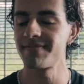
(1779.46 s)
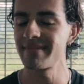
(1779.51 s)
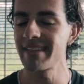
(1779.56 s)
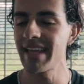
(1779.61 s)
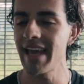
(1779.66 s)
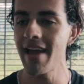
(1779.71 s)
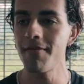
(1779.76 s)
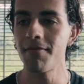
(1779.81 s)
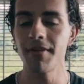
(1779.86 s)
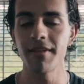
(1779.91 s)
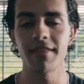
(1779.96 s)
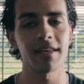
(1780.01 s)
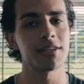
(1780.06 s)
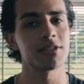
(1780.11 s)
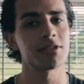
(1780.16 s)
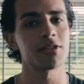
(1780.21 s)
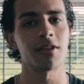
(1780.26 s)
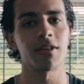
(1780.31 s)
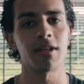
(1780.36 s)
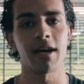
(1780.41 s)
everything
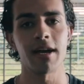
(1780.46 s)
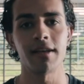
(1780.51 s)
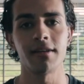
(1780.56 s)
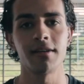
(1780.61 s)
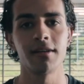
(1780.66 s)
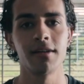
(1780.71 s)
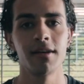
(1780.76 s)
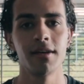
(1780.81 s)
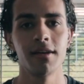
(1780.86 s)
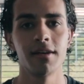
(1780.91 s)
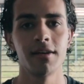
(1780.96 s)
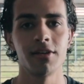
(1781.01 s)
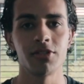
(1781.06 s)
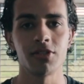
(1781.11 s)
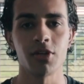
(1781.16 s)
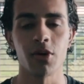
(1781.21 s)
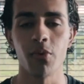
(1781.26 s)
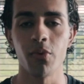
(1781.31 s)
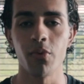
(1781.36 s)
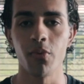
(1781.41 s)
is online.
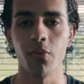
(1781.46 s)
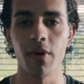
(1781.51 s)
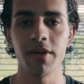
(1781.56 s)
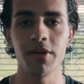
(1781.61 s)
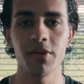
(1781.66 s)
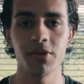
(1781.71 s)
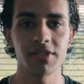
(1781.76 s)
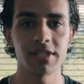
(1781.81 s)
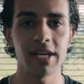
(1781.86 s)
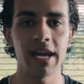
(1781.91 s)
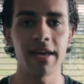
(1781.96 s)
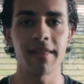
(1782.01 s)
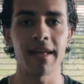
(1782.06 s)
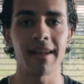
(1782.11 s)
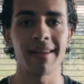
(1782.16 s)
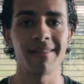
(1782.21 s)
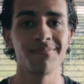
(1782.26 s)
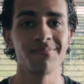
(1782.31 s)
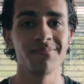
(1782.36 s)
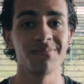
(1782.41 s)
So when you say that